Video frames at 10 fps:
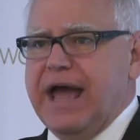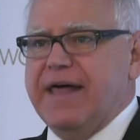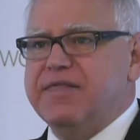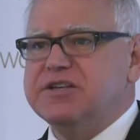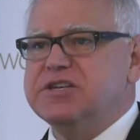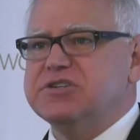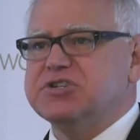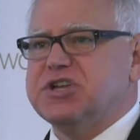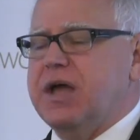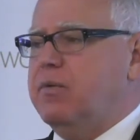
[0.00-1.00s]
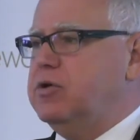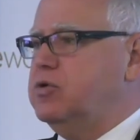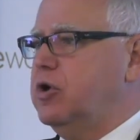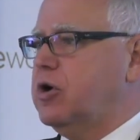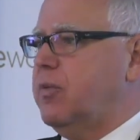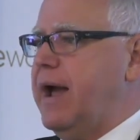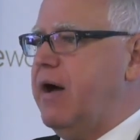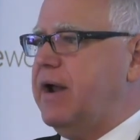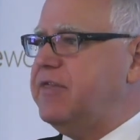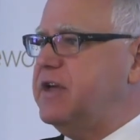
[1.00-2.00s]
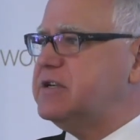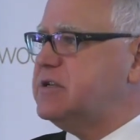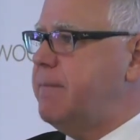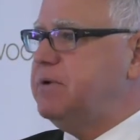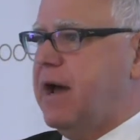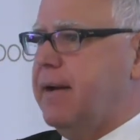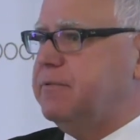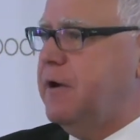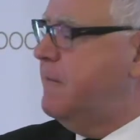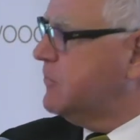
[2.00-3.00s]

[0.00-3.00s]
And this is a state, when you look around, I think sometimes